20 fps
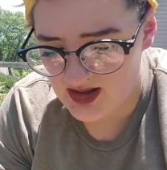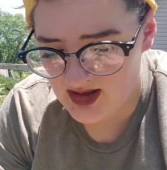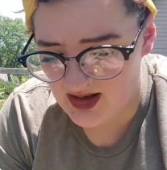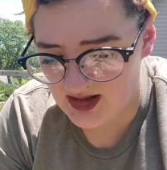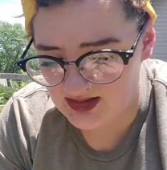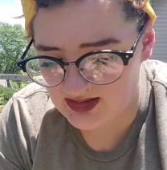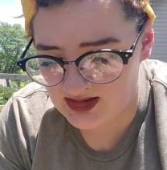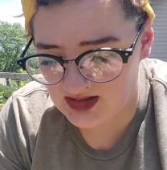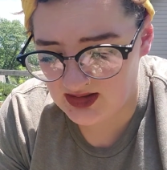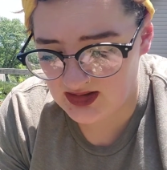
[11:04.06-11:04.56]

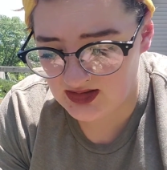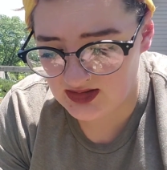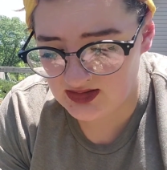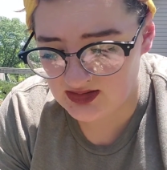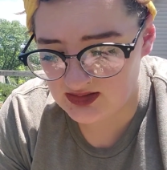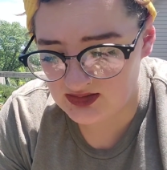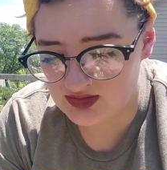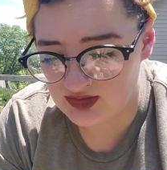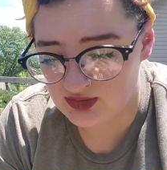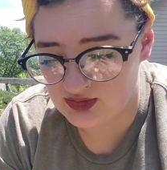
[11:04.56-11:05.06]
and
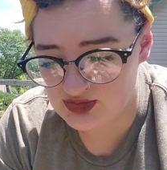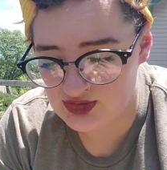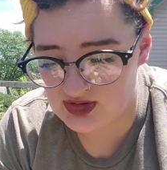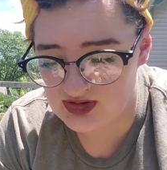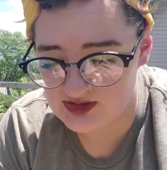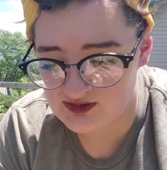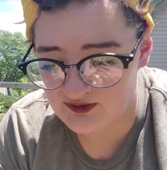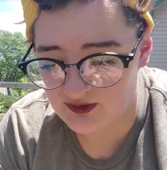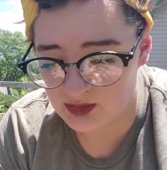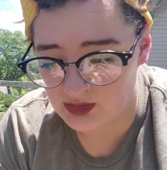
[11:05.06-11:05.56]
getting
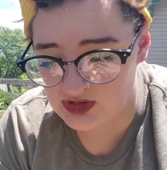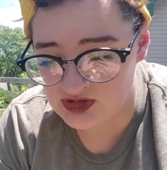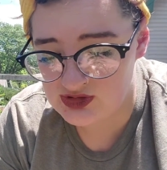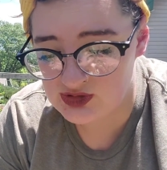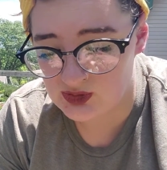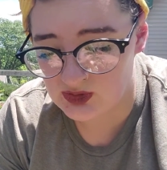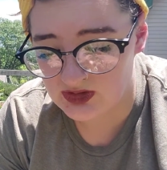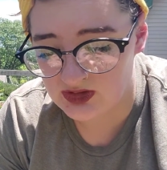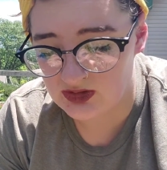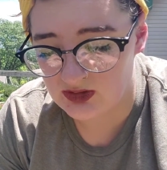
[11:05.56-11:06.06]
nutrients from the
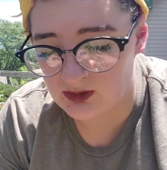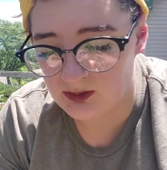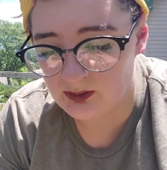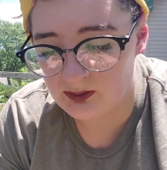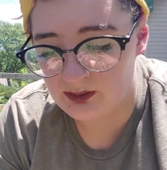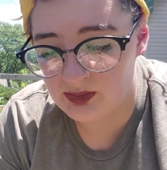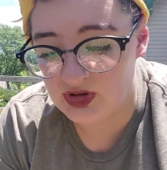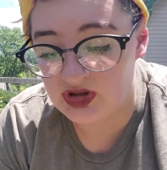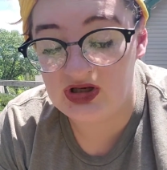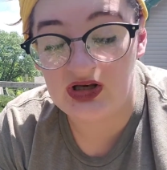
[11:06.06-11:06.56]
soil
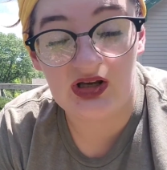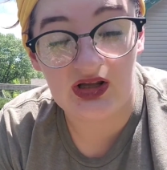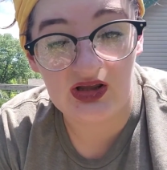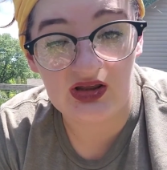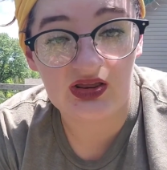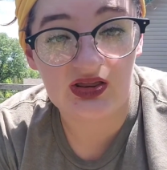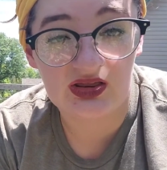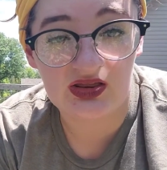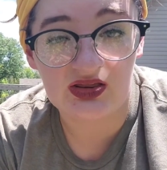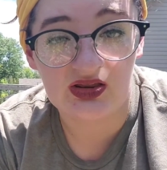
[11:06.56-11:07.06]

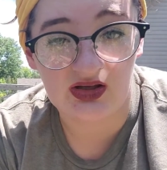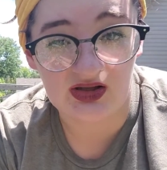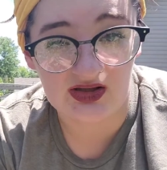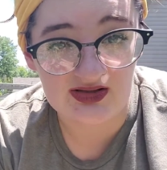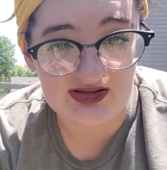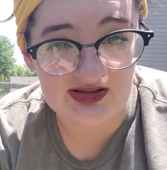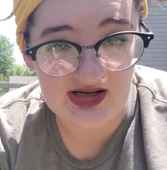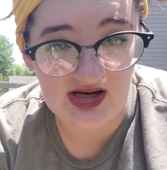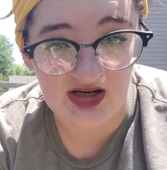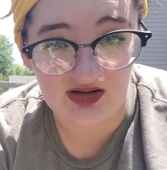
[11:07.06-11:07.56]
beneath the
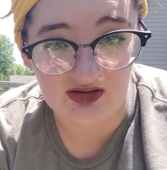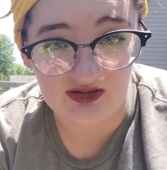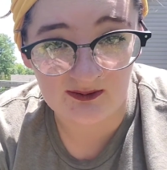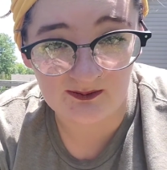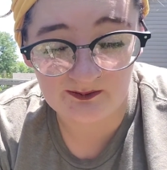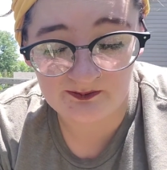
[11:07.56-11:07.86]
container.